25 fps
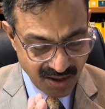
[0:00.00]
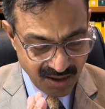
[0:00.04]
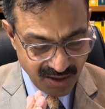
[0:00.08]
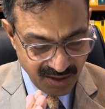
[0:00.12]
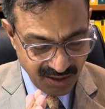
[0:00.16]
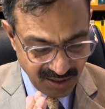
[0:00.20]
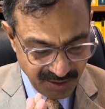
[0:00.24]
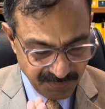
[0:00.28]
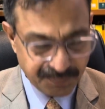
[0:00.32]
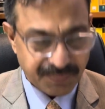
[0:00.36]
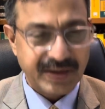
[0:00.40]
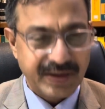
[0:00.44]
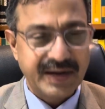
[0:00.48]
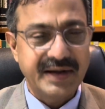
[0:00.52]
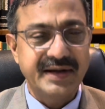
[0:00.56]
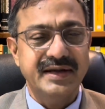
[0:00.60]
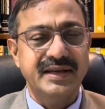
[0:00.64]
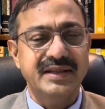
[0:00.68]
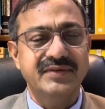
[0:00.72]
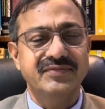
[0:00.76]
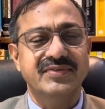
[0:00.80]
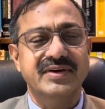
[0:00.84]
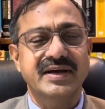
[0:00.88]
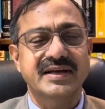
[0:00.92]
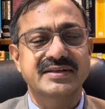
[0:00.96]
A
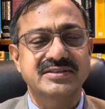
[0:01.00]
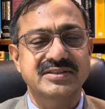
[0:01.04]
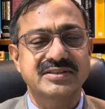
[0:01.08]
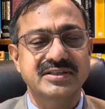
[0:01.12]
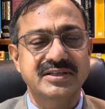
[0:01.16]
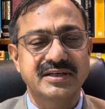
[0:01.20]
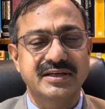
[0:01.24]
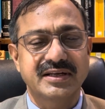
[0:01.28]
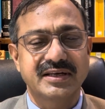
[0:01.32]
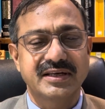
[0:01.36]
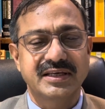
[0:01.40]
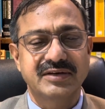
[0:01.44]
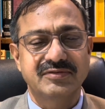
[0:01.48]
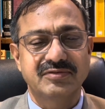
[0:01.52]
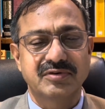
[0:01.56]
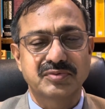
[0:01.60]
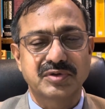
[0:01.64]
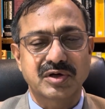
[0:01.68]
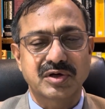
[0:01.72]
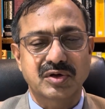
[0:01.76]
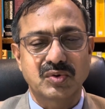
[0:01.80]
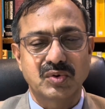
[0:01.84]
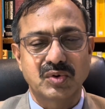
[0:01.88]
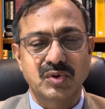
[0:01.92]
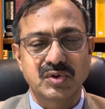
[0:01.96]
plaintiff can seek leave of the
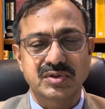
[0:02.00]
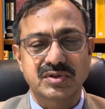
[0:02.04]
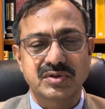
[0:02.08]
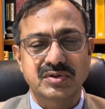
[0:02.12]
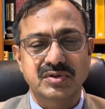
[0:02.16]
court,